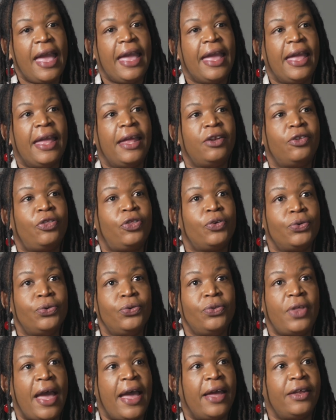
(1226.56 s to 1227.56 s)
And
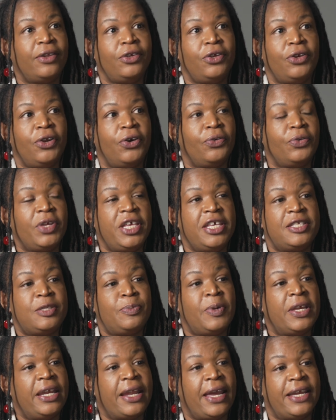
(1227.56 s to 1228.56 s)
through that, you know, he
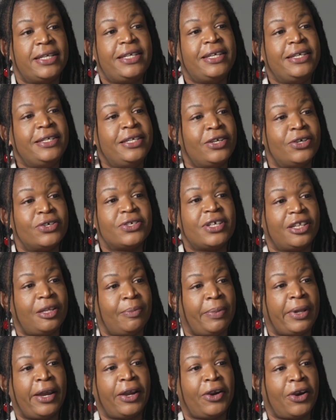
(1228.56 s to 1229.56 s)
spent 19 years at the
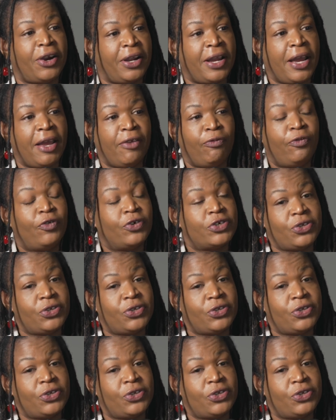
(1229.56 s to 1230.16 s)
Black Archives.